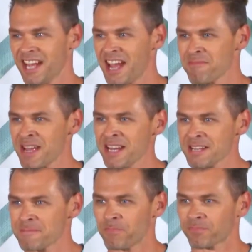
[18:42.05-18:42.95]

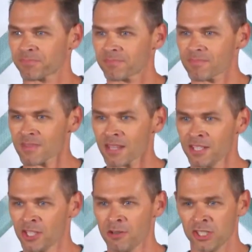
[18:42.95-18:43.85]
Amen?
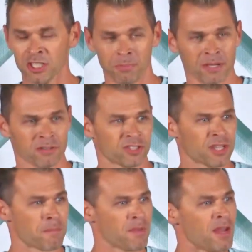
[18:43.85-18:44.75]
So, just because
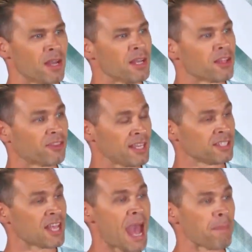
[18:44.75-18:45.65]
some
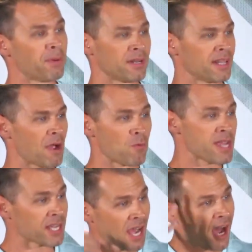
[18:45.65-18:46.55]
things happen that
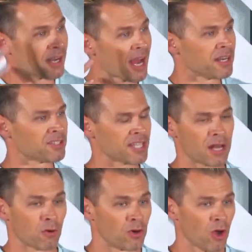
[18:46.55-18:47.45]
we can't
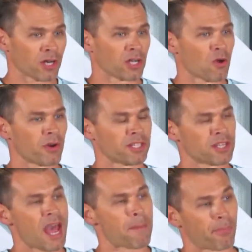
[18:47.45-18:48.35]
understand or not according
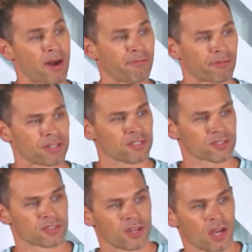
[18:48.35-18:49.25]
to our
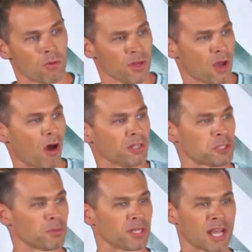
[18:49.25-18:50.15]
preference when the Holy
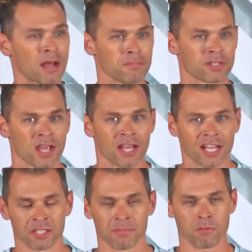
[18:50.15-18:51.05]
Spirit comes, it
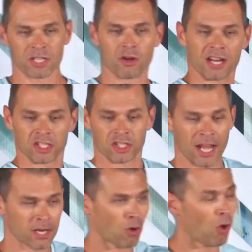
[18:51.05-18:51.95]
doesn't mean we try to
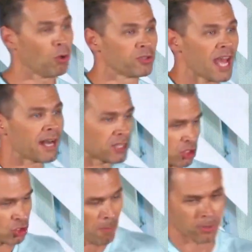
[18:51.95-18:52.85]
shut it all down and
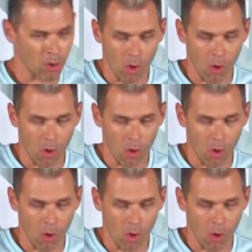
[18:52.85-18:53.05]
stop it